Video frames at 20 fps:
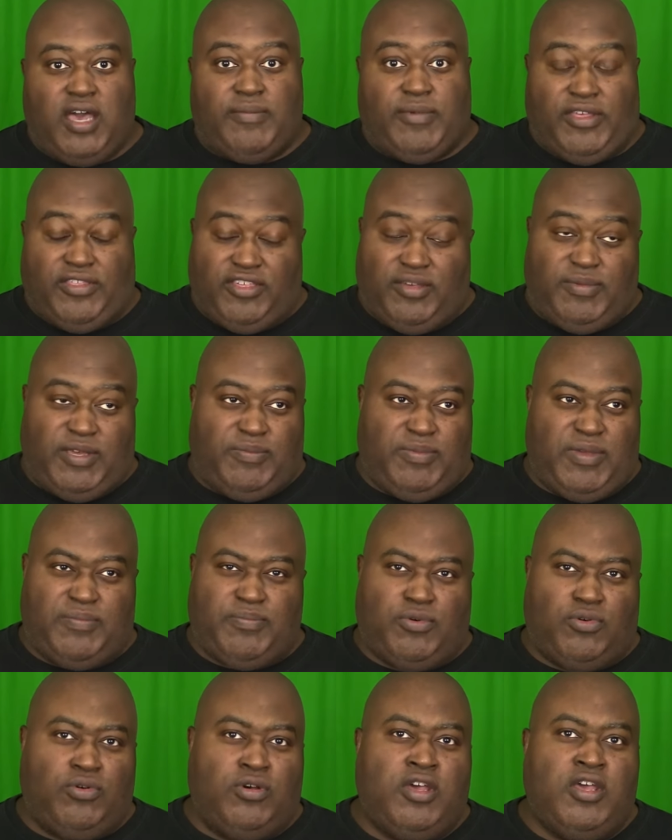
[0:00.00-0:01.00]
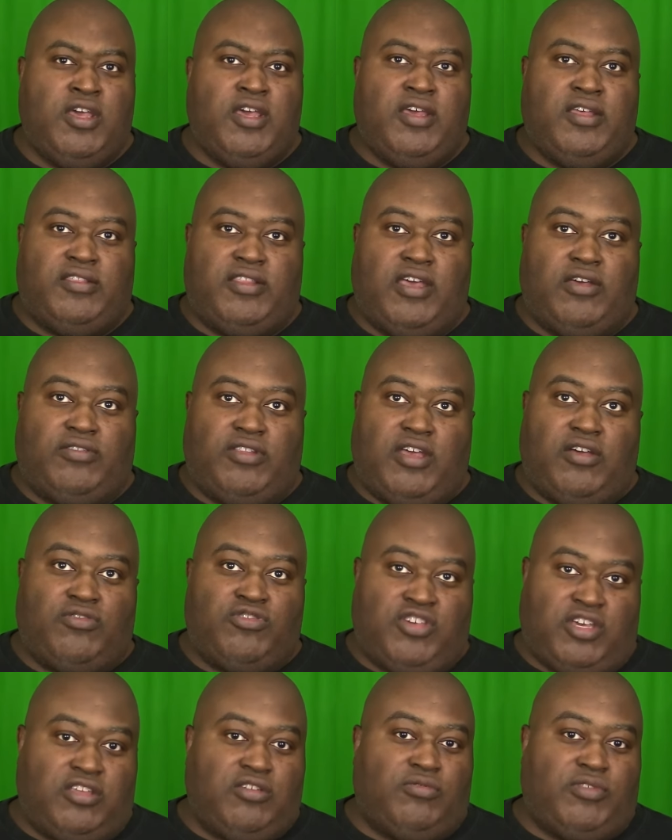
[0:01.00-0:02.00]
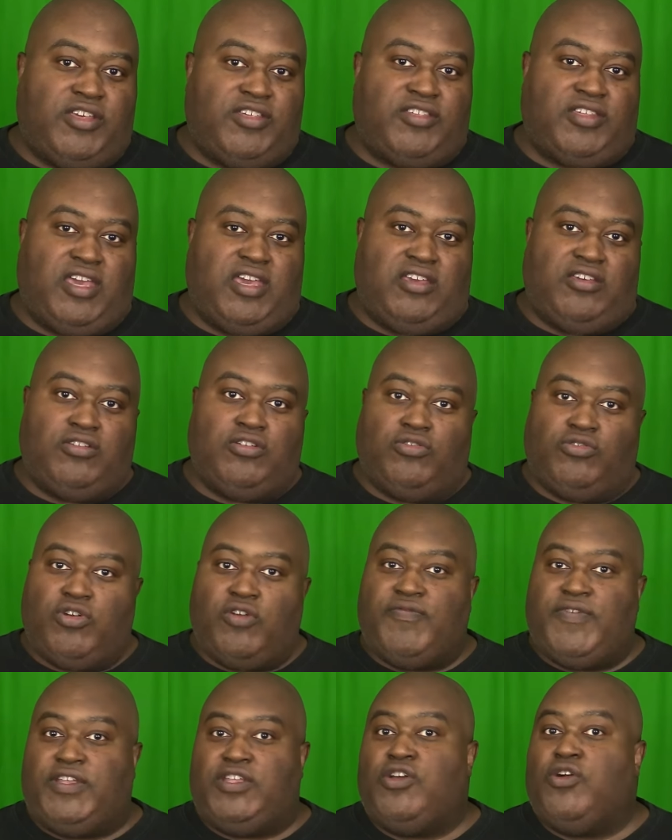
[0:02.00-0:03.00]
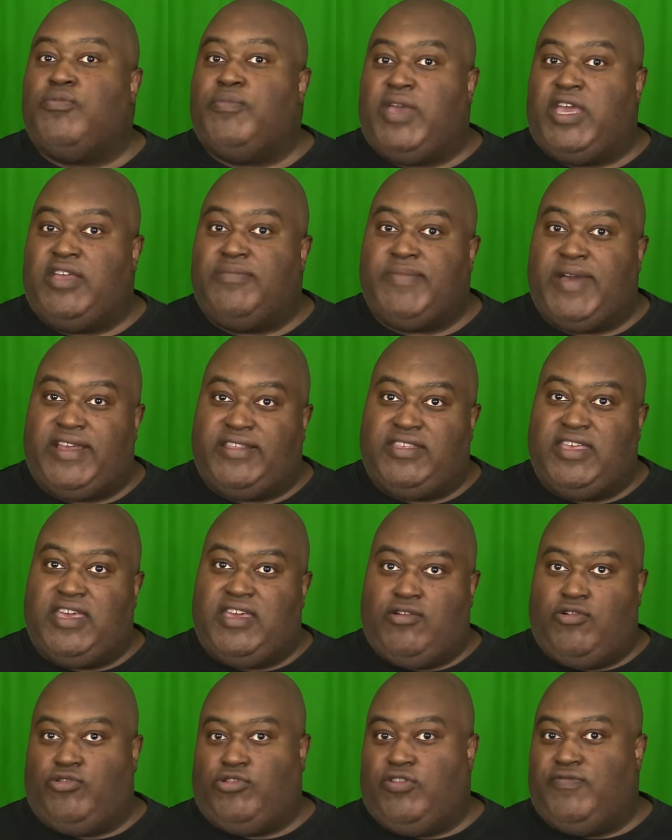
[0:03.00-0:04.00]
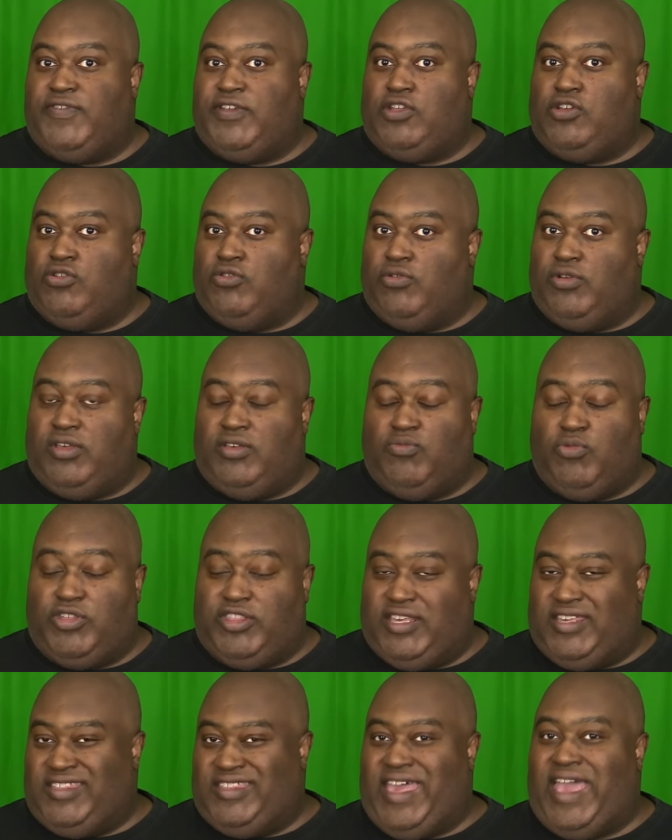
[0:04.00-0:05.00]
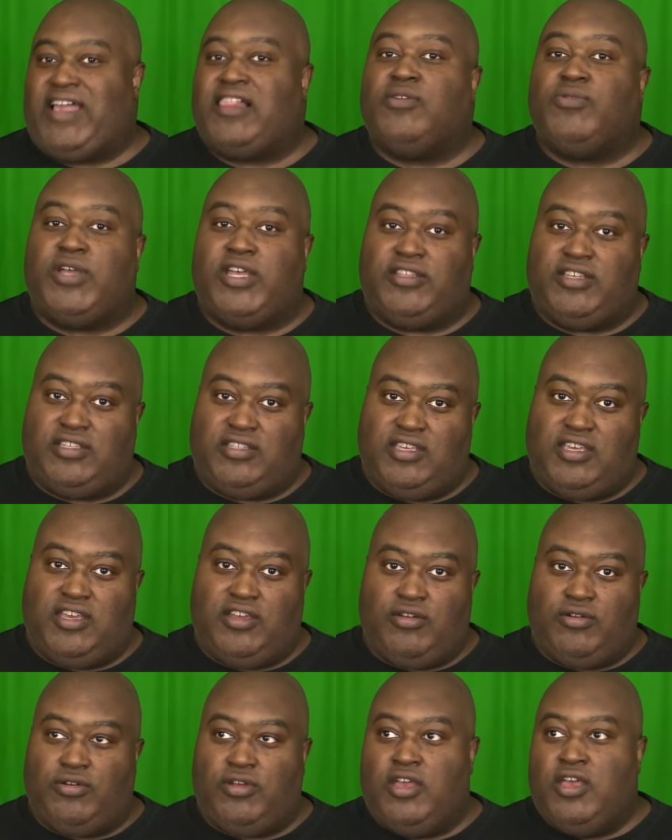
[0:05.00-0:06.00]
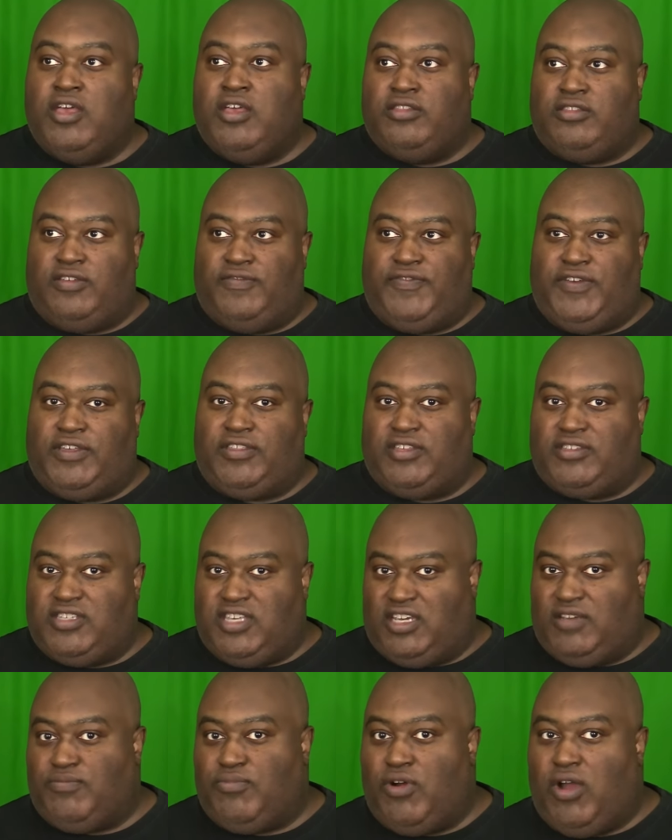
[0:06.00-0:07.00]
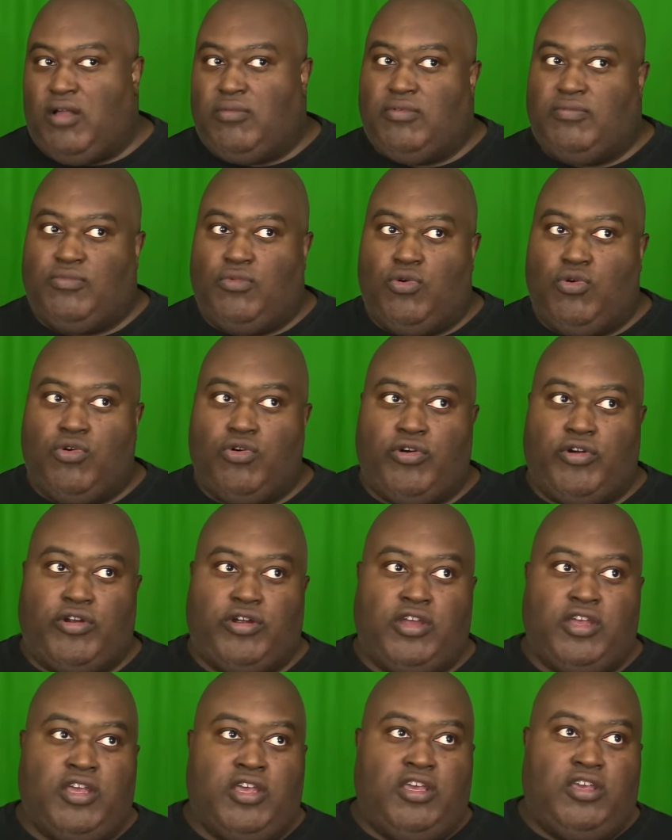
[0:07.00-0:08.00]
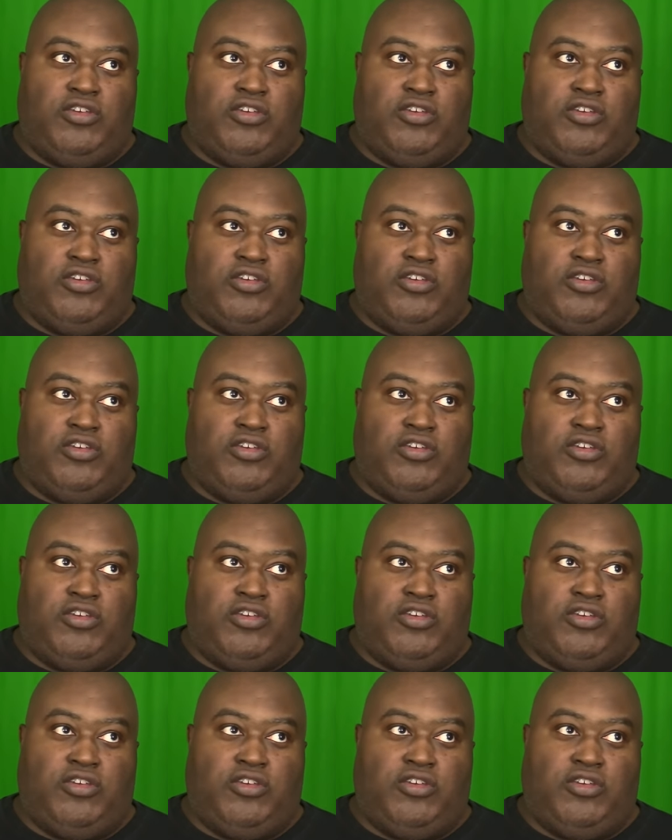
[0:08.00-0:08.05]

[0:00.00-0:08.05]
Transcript: comments. I mean, people, they'll genuinely say, you know, your video made my day, or your video was exactly what I need to hear to fix a tech problem, or,